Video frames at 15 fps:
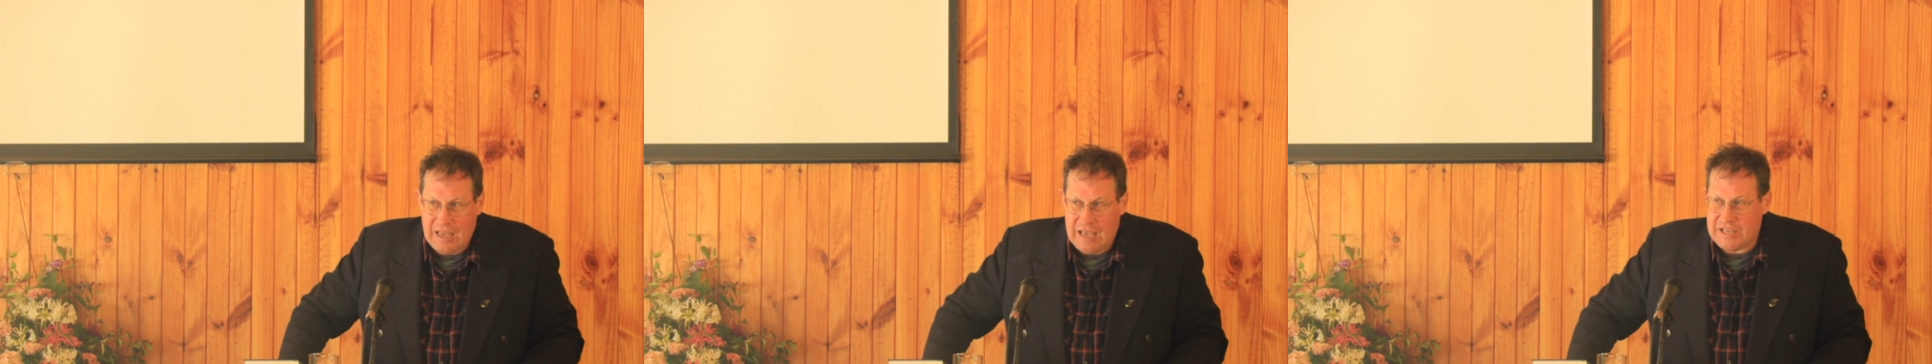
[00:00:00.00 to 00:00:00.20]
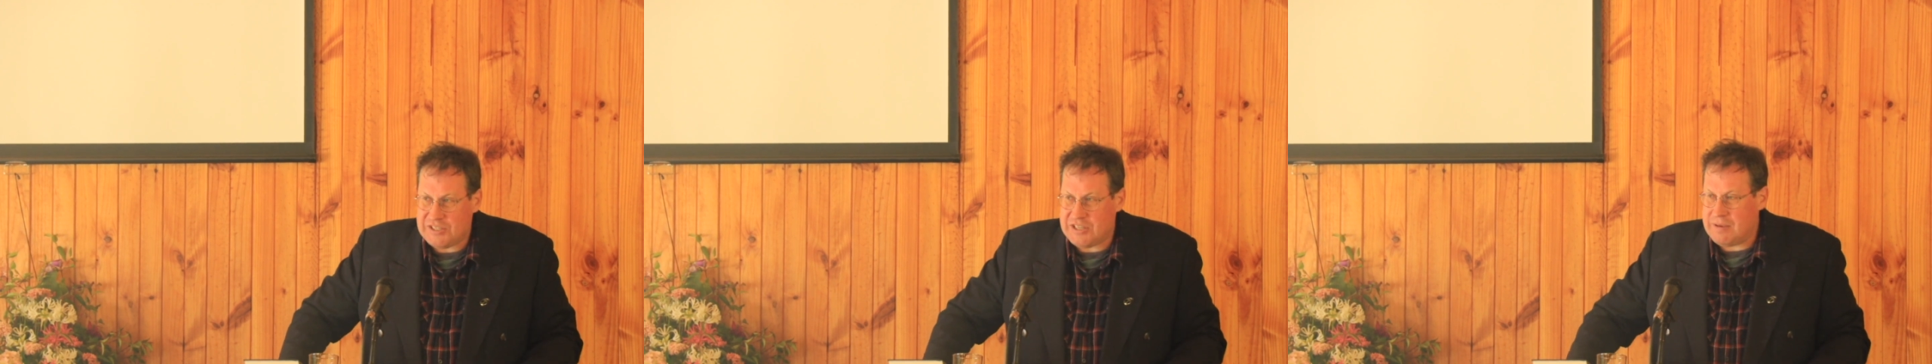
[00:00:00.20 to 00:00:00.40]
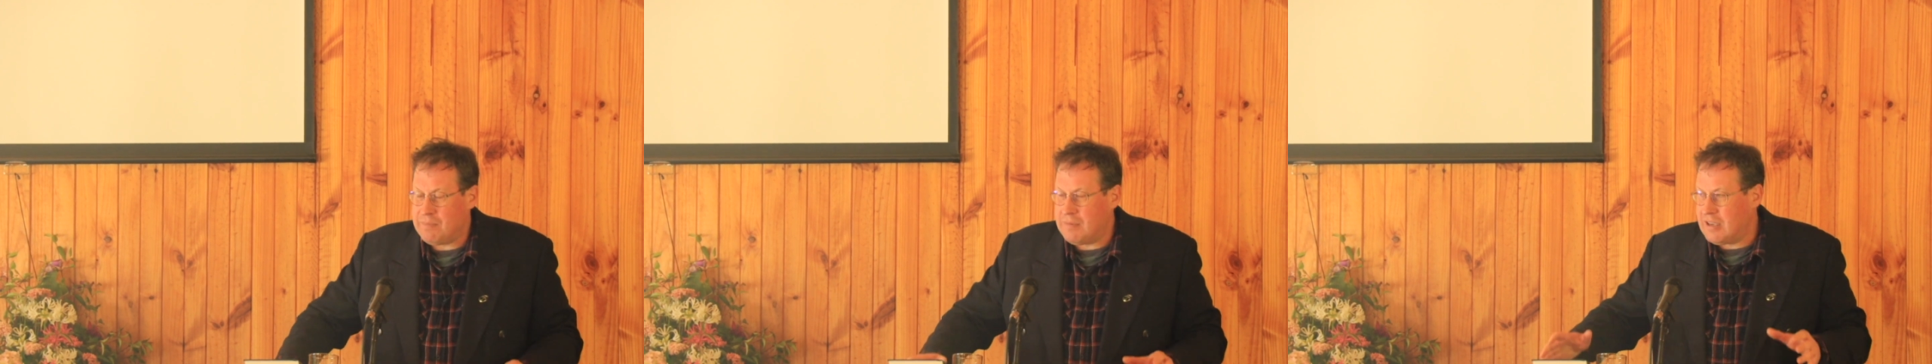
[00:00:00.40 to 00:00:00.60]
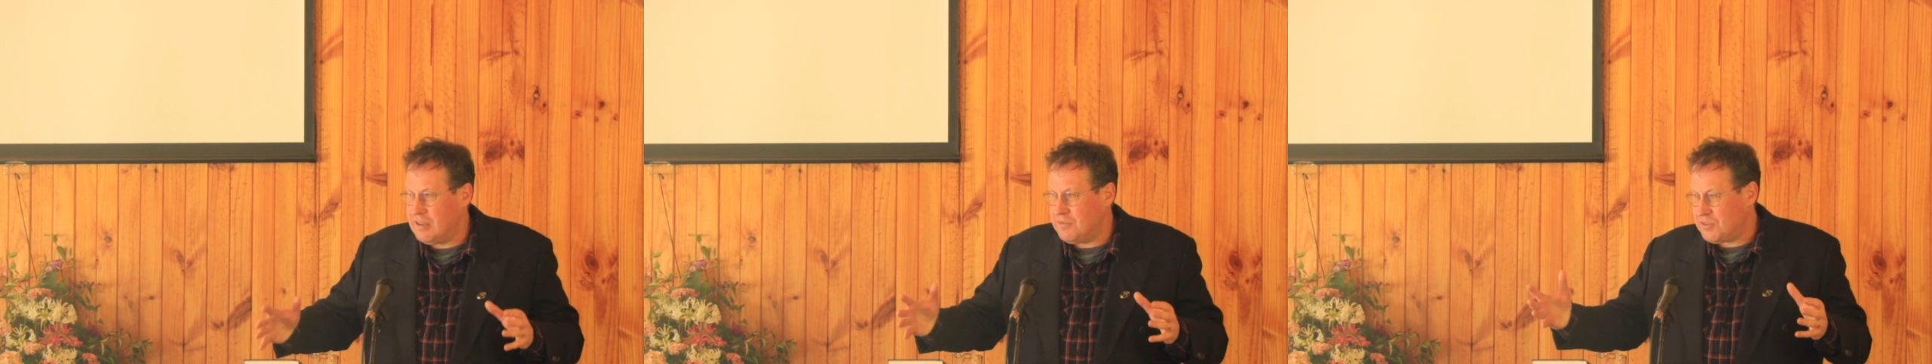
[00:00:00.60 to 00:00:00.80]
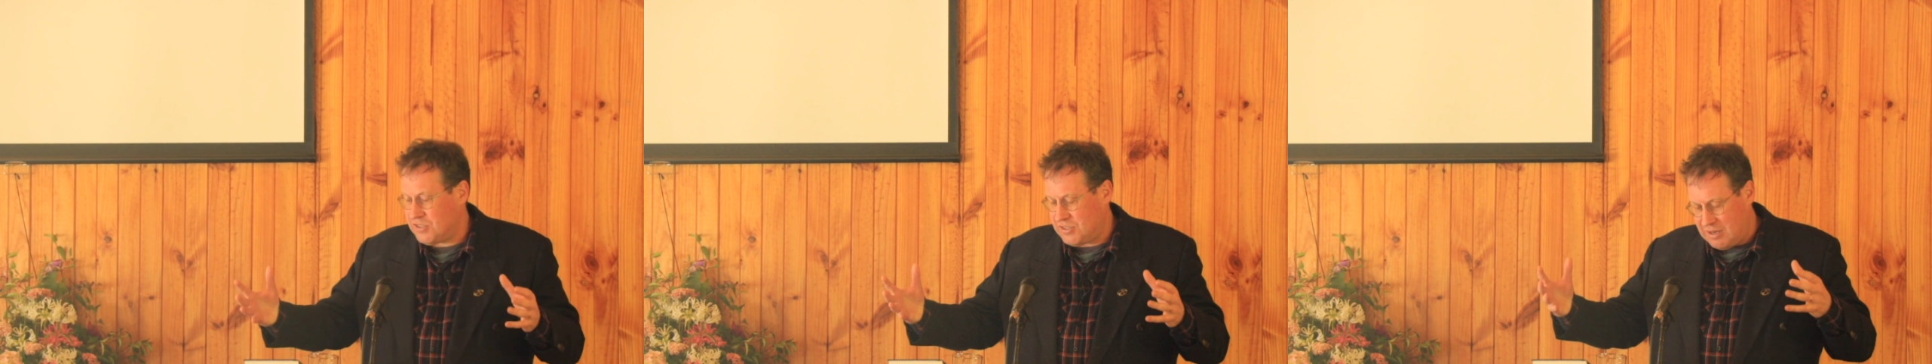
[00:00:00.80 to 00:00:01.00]
as he
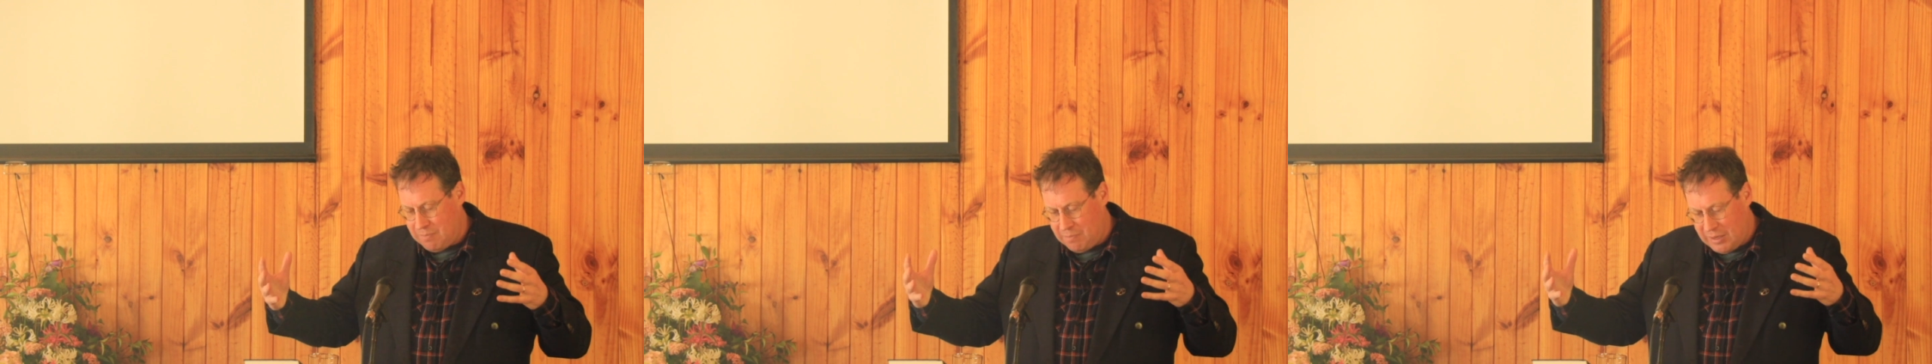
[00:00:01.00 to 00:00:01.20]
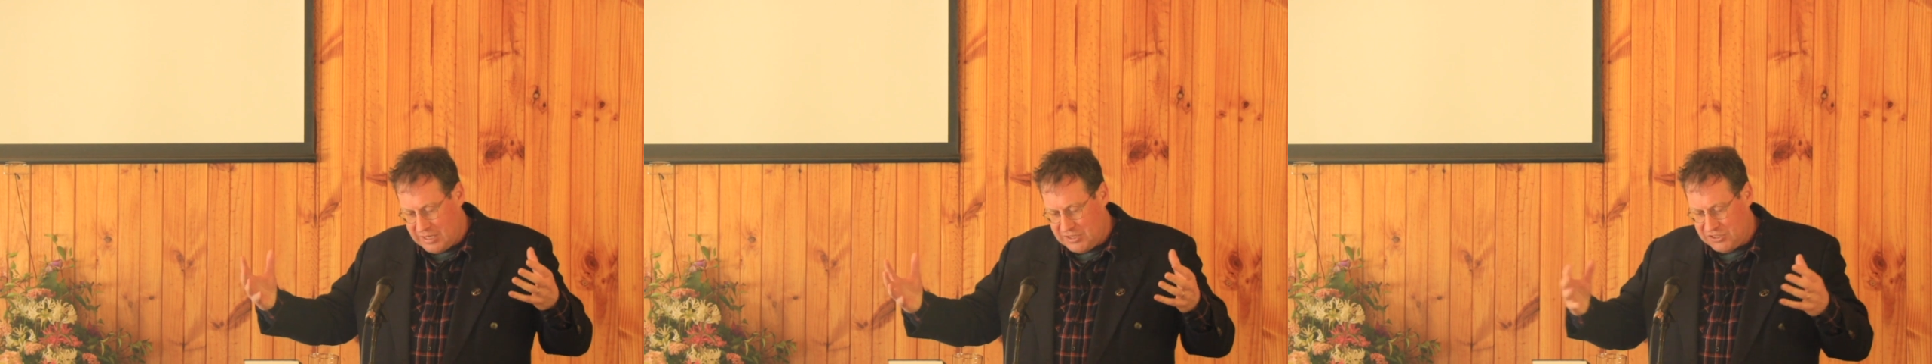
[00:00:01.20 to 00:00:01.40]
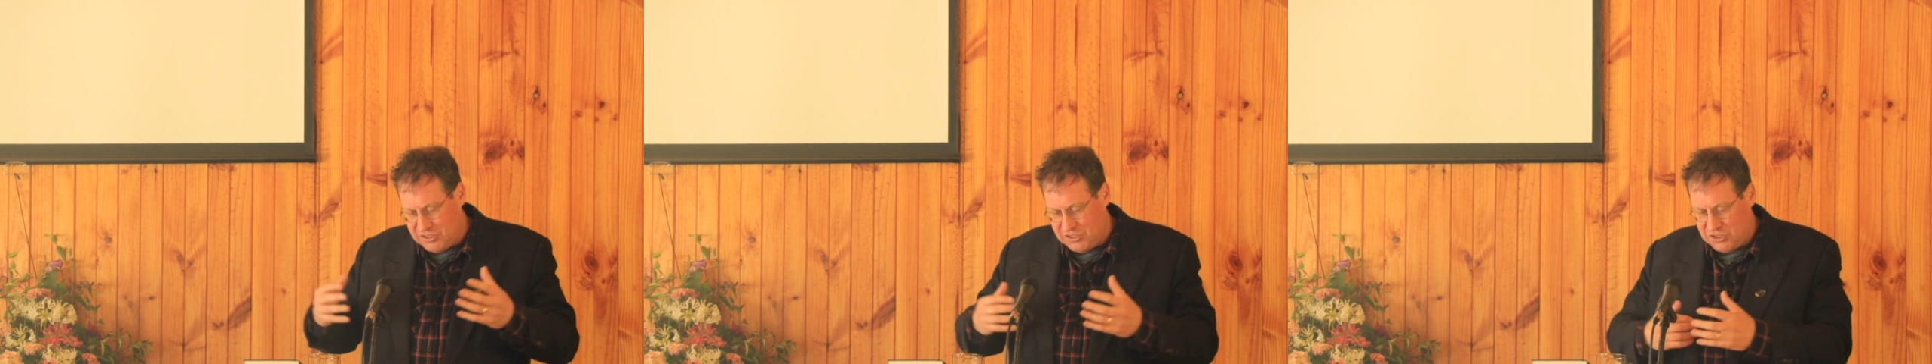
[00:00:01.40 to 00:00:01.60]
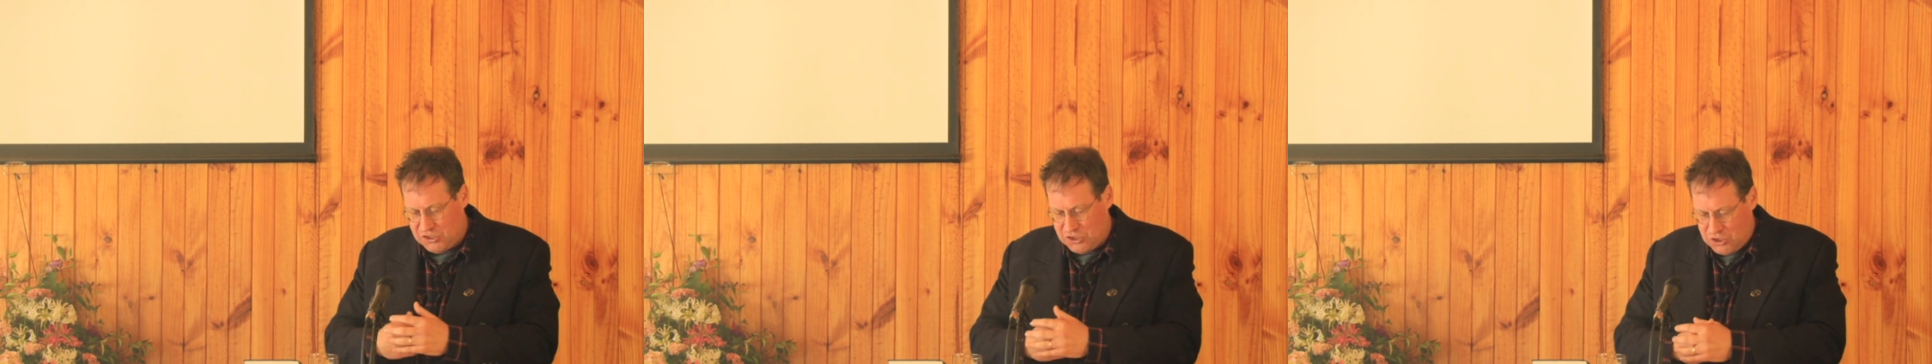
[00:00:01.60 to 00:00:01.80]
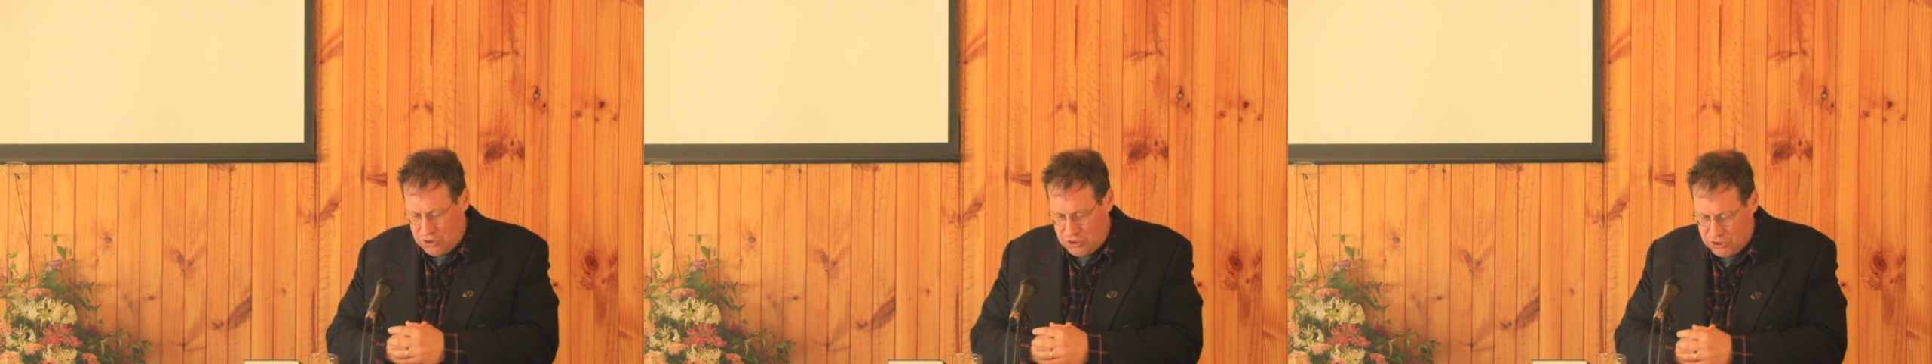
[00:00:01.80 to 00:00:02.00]
gifts and blesses his
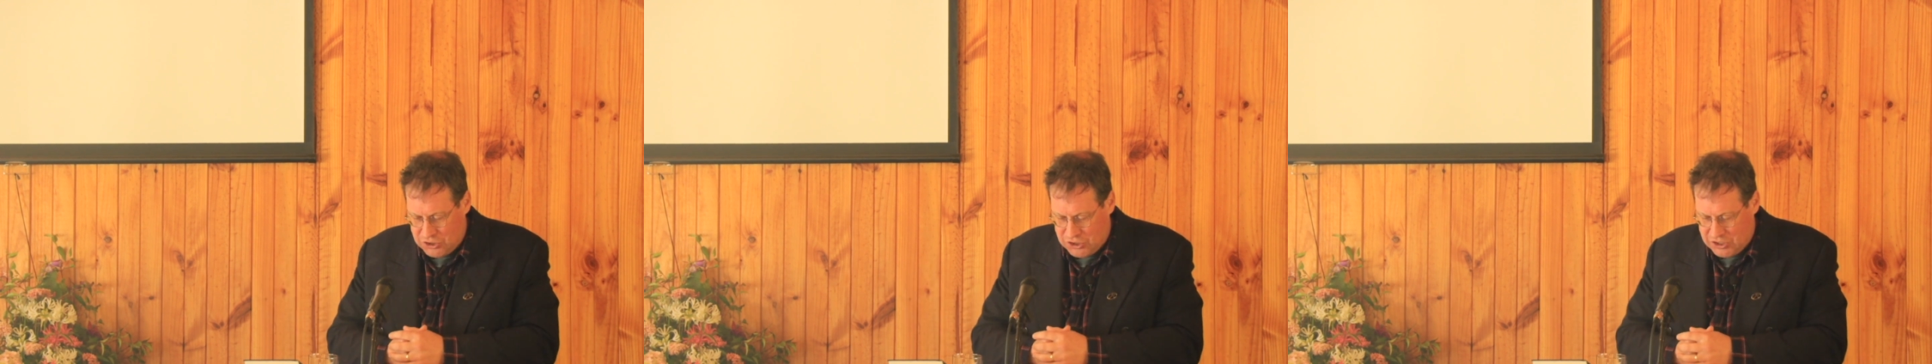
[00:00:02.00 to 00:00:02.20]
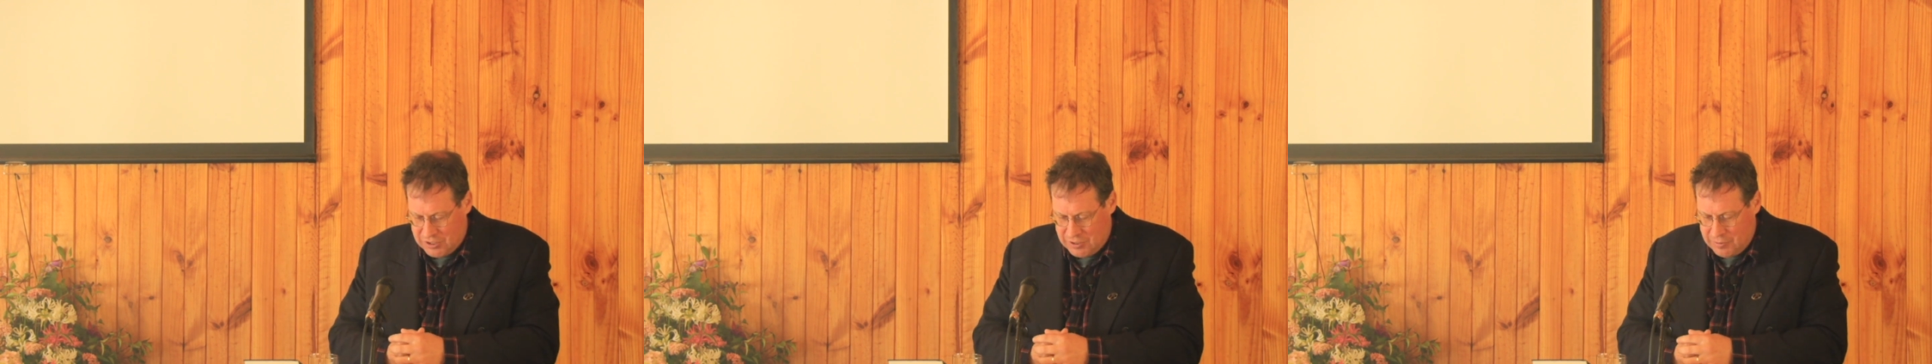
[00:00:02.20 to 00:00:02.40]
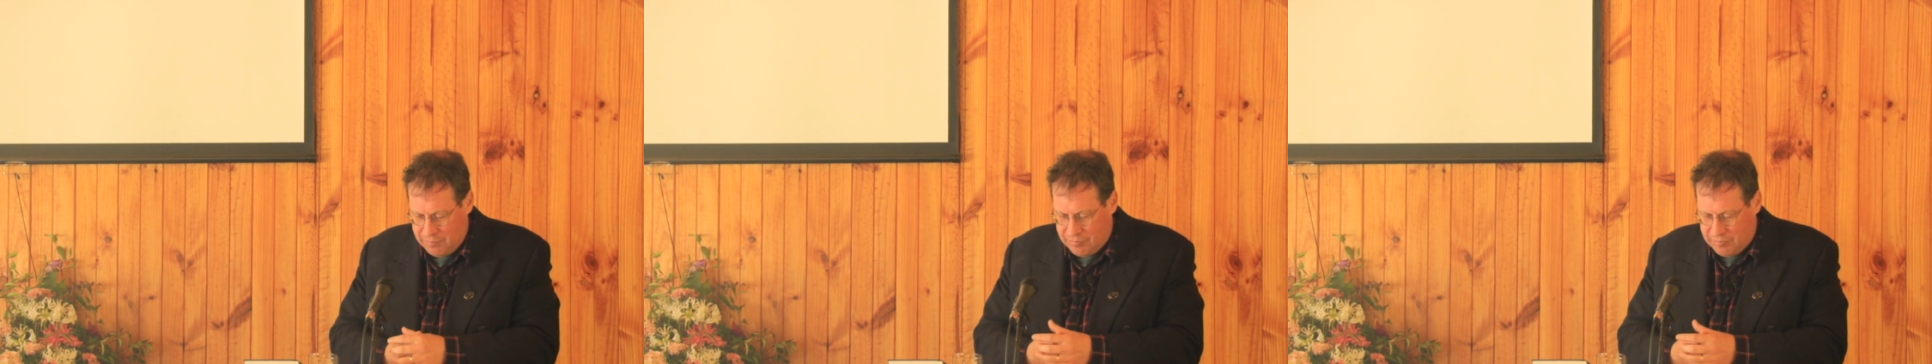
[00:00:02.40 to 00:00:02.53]
church.